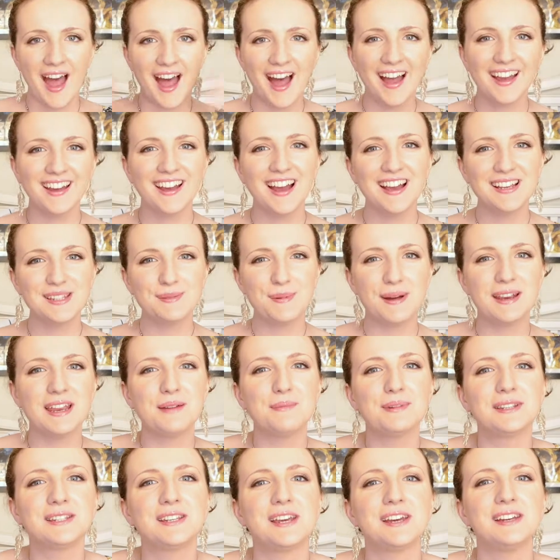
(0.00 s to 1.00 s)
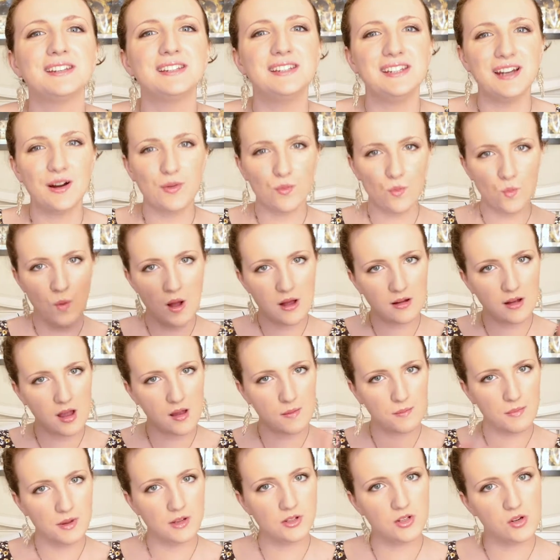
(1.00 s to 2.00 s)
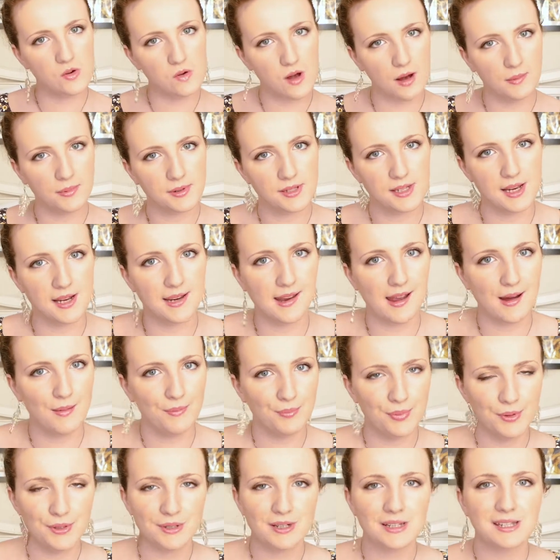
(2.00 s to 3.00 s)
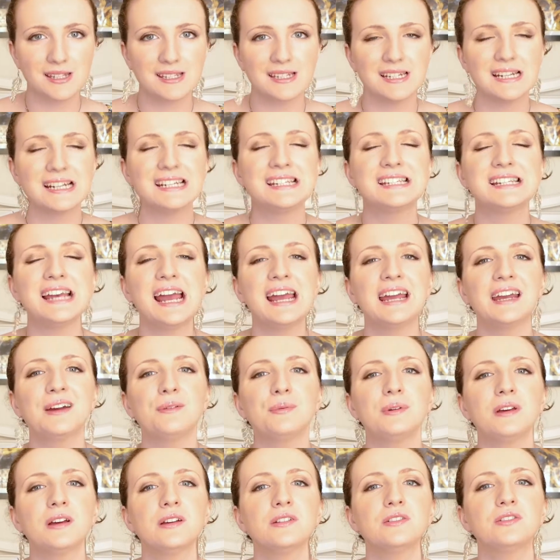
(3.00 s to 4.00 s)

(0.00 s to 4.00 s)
Hi guys, my name is Kirsty and welcome to Upside Down Books. Today we are